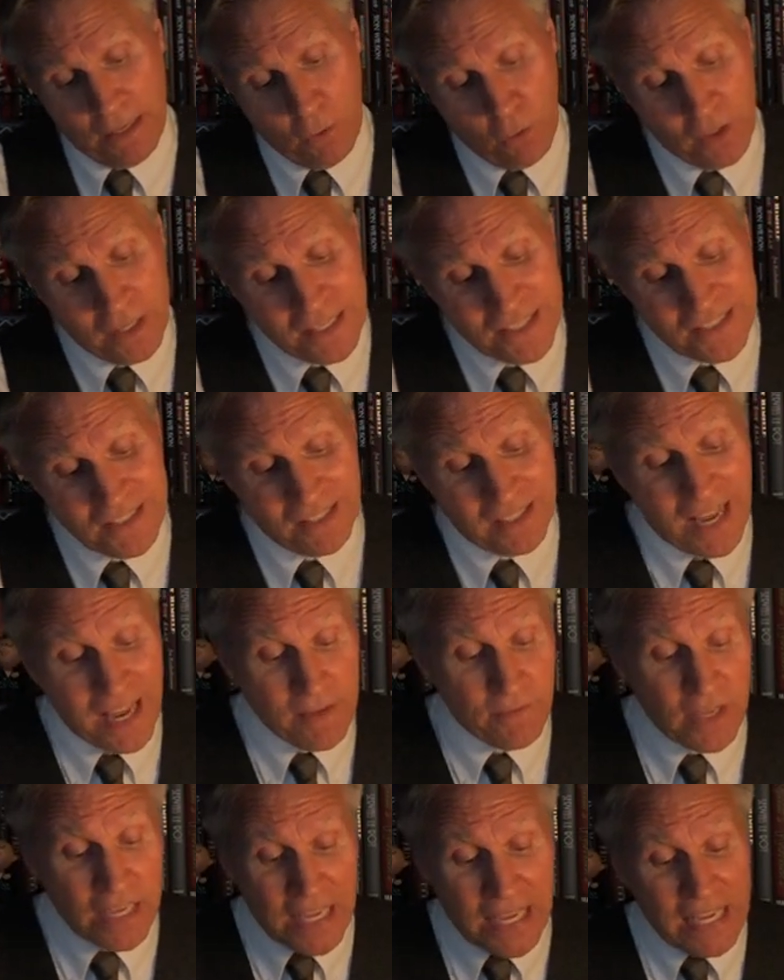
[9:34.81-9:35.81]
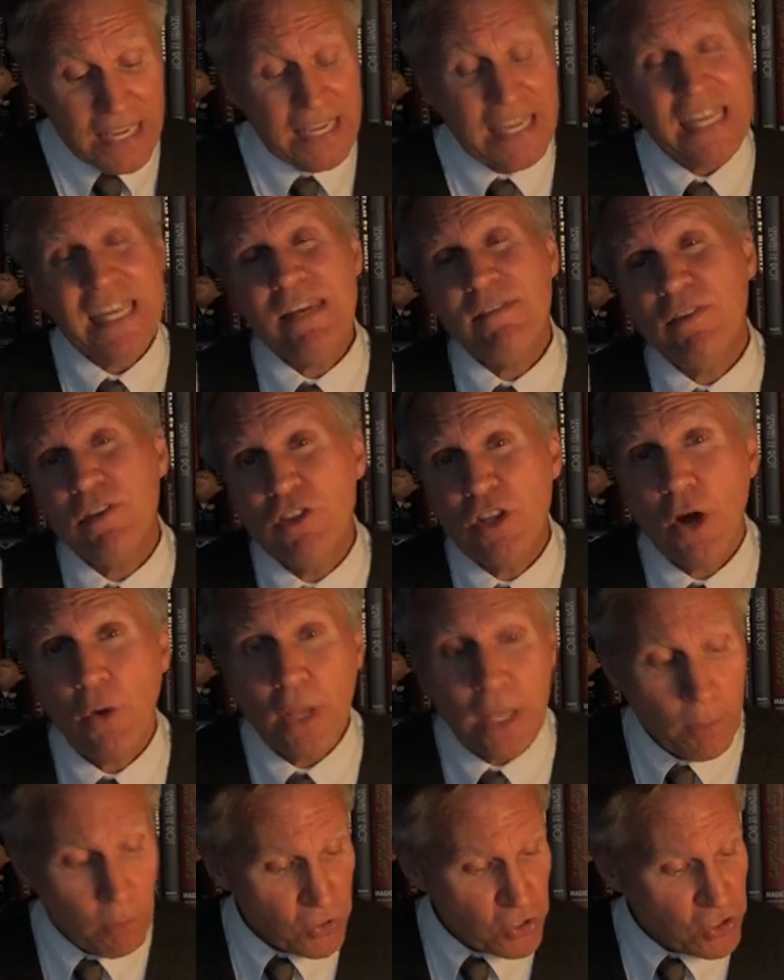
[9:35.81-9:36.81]
on his life, even though
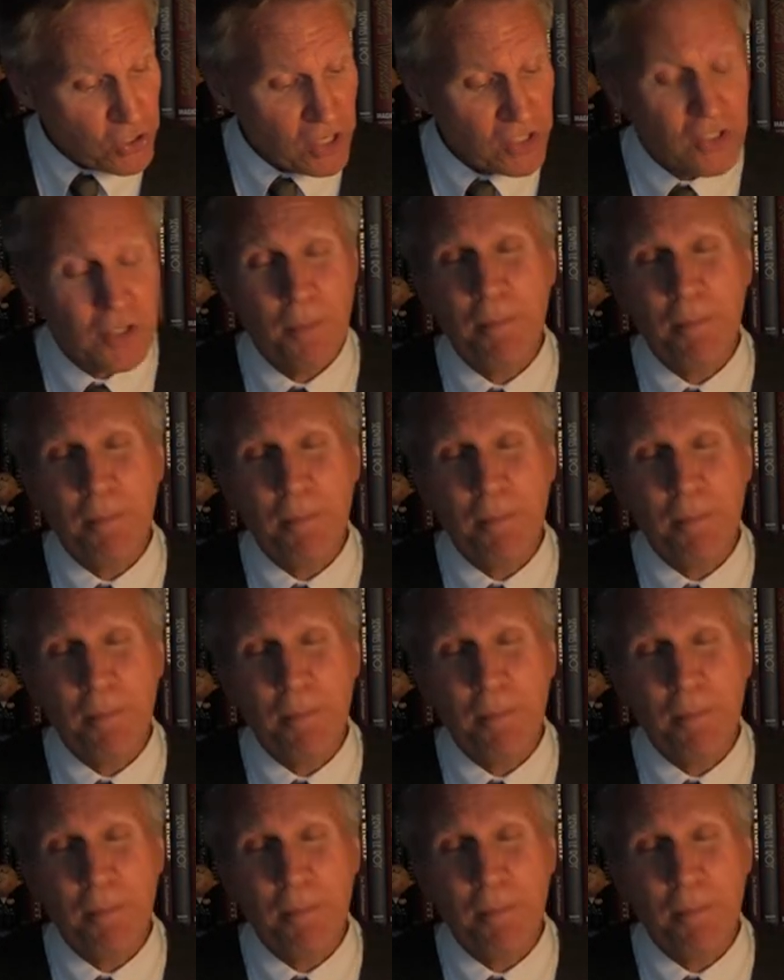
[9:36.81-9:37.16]
he was such